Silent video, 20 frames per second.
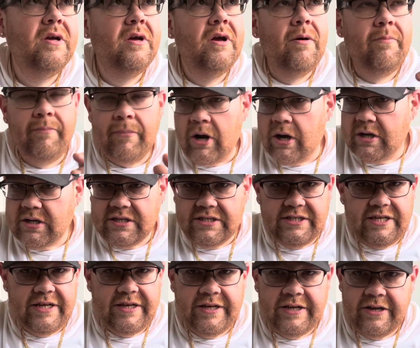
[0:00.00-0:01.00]
Mark
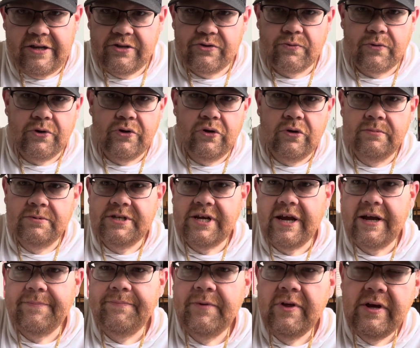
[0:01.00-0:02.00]
sitting in his room
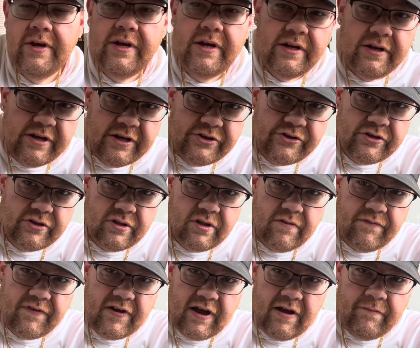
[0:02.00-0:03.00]
saying, this is the
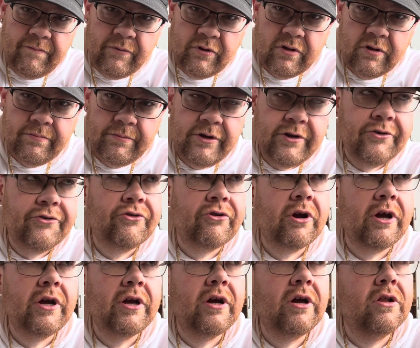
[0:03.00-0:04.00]
5mm
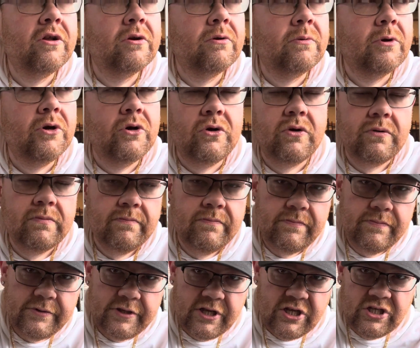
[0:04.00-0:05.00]
tricolor rope.
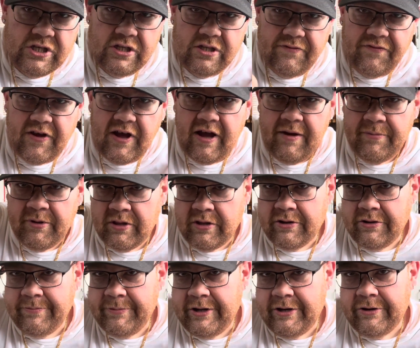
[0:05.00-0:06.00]
This is the
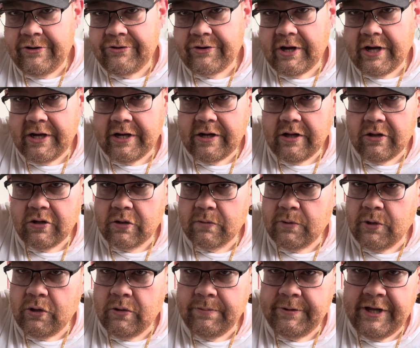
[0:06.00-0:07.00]
5mm tricolor
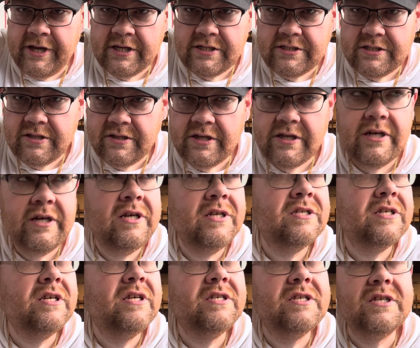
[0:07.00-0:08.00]
rope next to this.
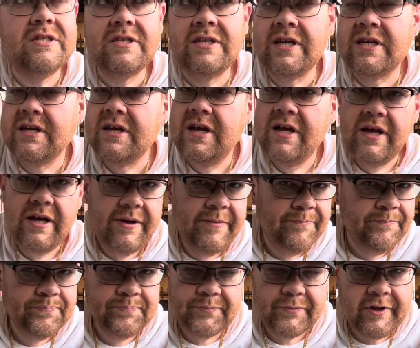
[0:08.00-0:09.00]
This is next.
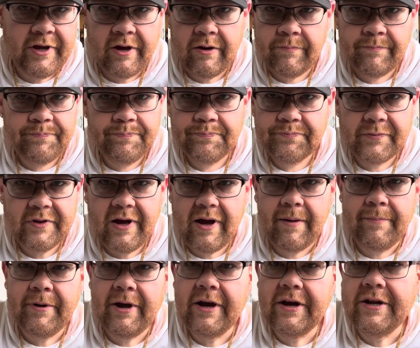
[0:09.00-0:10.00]
No,
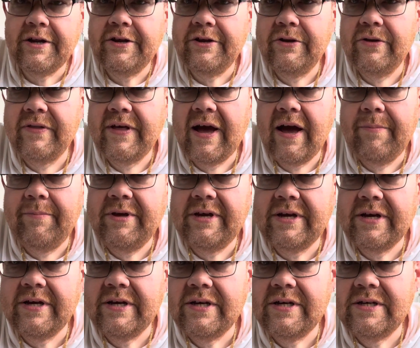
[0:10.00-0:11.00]
I'm not going to do that
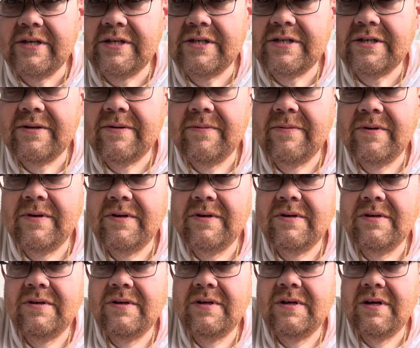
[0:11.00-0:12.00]
because
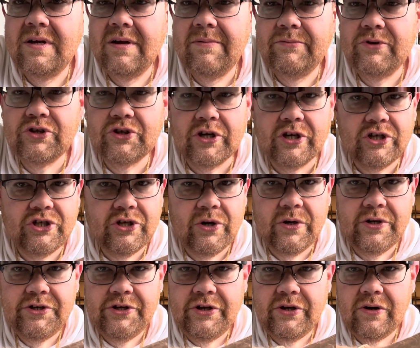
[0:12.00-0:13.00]
I'm just going to show
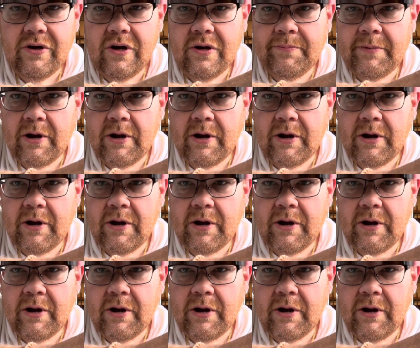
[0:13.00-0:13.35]
it to you on my